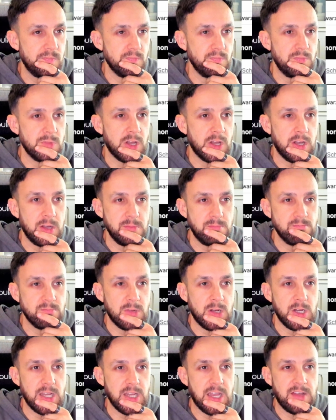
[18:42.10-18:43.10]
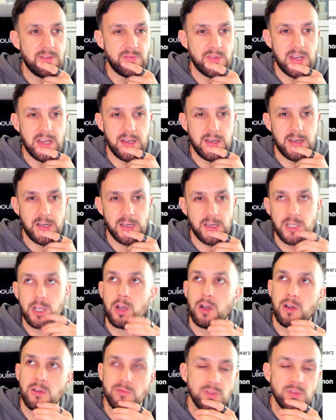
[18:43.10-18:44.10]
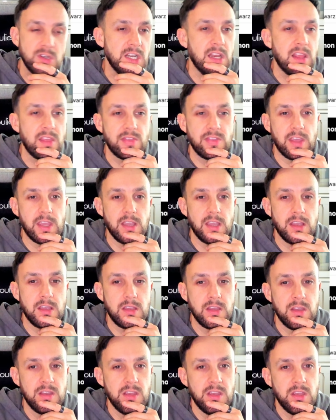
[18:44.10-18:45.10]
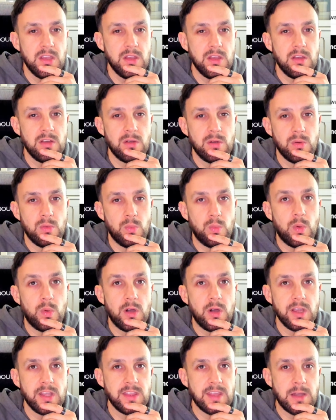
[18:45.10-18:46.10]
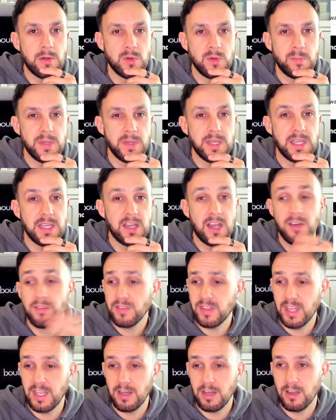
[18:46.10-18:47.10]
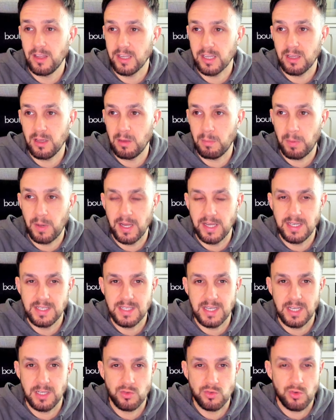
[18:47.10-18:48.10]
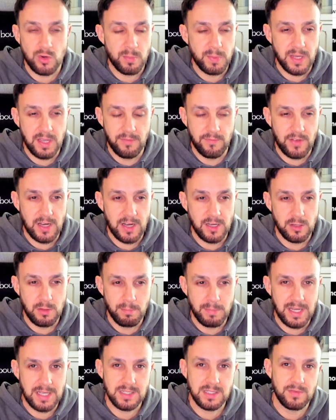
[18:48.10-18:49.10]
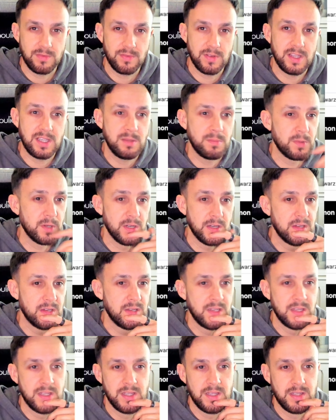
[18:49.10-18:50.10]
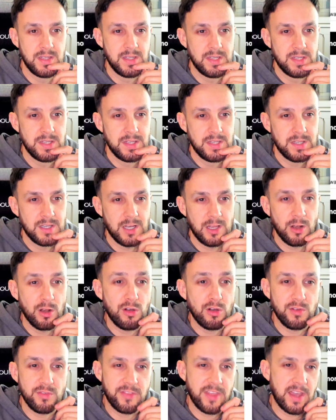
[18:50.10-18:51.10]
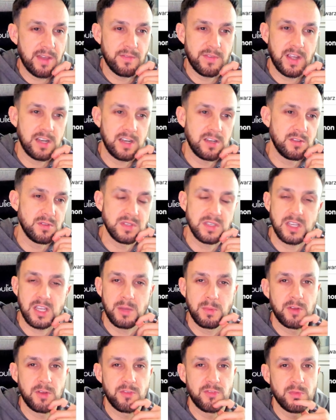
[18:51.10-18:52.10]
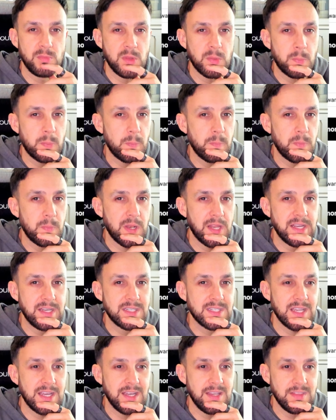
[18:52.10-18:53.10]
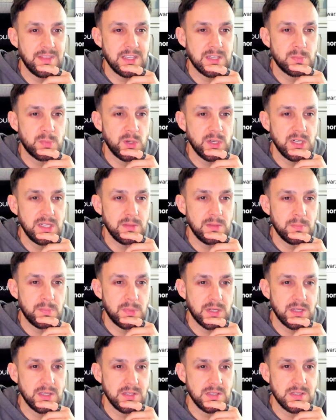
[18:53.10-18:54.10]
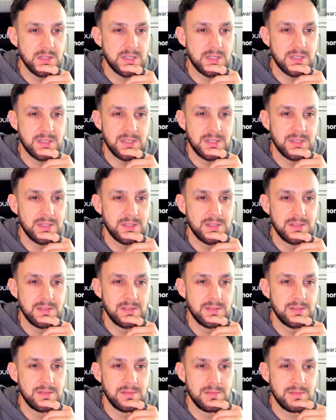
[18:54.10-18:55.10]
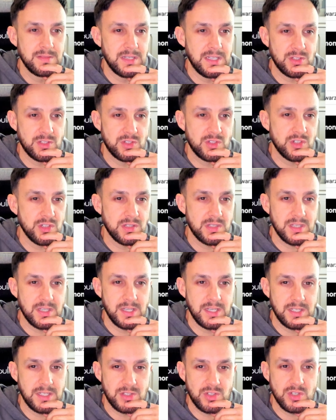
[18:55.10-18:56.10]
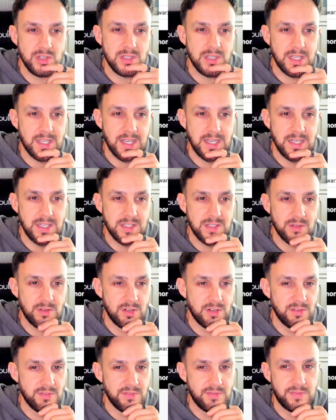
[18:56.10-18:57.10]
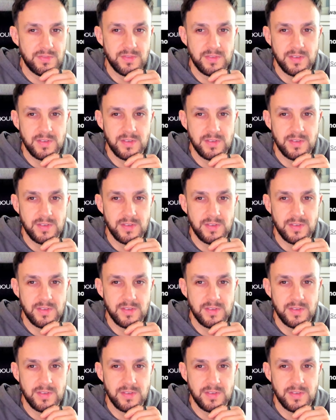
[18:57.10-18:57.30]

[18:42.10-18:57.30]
I can't really think why that would be, other than like a playset dropping in value massively, but a lot of that value isn't coming from the playset at this point, because it's just a case of,